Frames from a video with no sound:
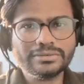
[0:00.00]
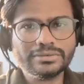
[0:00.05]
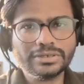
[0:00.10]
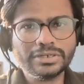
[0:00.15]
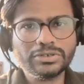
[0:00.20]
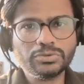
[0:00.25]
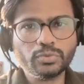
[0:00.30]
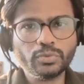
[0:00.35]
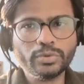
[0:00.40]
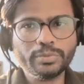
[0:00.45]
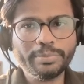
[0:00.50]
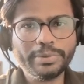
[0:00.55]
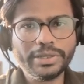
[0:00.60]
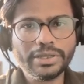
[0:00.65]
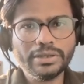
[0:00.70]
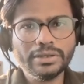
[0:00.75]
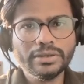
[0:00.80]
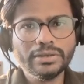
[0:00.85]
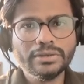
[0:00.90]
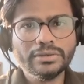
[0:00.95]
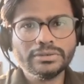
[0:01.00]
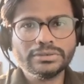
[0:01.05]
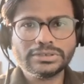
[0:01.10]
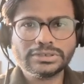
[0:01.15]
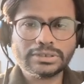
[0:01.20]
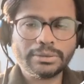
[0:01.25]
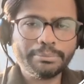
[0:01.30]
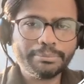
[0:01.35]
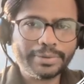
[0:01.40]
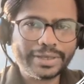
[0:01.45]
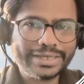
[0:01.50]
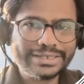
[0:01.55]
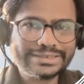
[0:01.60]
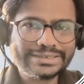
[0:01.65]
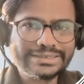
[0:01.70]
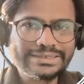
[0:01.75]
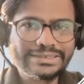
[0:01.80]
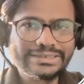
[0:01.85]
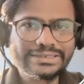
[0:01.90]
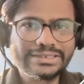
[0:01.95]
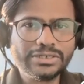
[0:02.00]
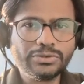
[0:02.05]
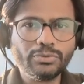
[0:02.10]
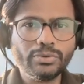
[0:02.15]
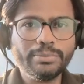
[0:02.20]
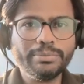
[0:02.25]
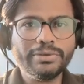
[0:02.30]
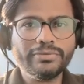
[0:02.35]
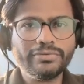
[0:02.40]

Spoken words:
It would be, some cases it will be